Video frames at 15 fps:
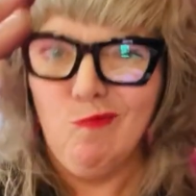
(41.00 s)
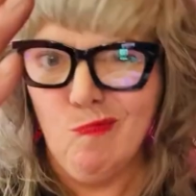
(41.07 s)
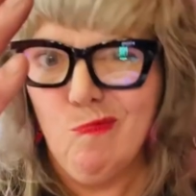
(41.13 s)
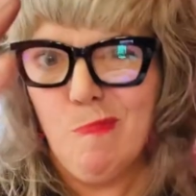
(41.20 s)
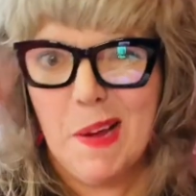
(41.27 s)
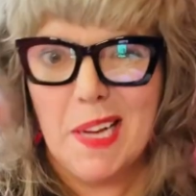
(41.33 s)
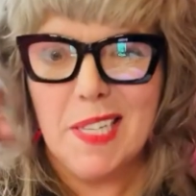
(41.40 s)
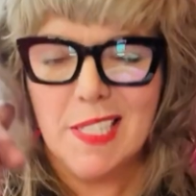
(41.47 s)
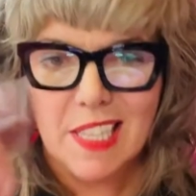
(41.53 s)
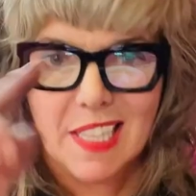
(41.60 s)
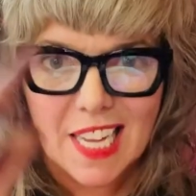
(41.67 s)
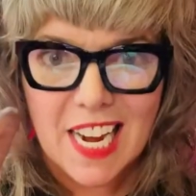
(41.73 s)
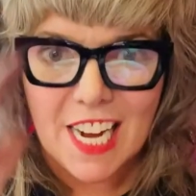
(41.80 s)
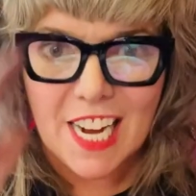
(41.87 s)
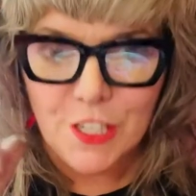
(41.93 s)
basically,
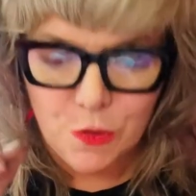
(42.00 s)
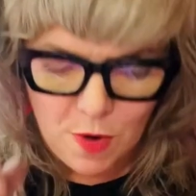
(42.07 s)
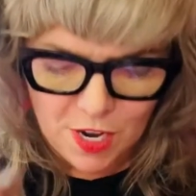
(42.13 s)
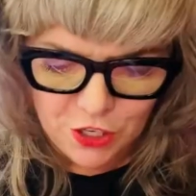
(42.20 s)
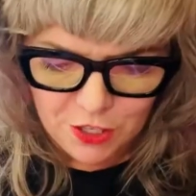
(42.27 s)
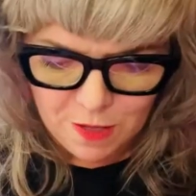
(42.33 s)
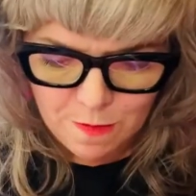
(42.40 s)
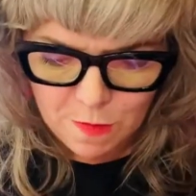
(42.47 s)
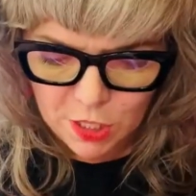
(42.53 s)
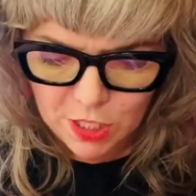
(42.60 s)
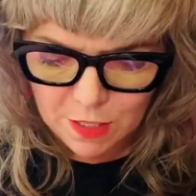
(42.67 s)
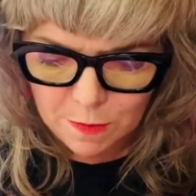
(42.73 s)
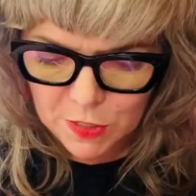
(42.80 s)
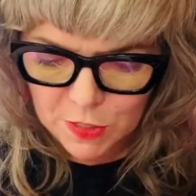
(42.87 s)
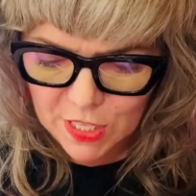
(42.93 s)
and I do wash them
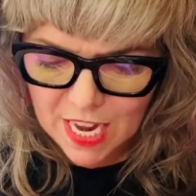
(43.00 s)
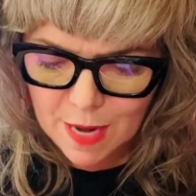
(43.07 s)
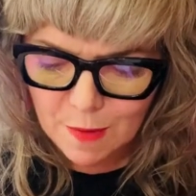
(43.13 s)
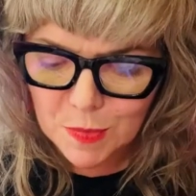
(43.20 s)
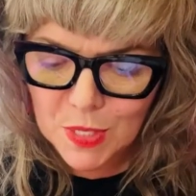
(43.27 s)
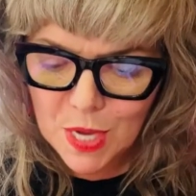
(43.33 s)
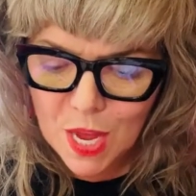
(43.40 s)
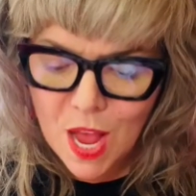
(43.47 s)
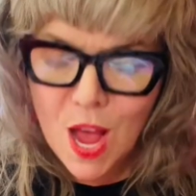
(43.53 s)
multiple times.